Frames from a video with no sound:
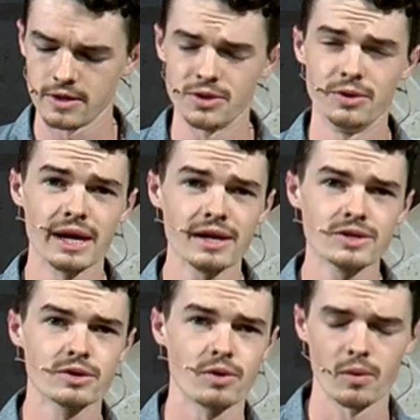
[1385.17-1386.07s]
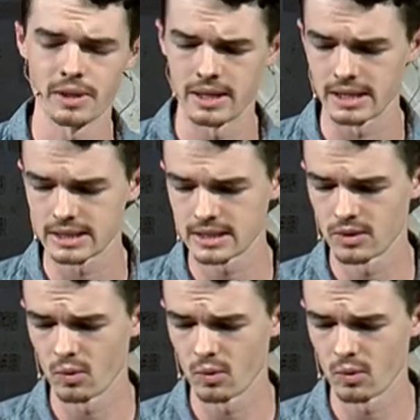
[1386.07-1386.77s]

You need to grow in this.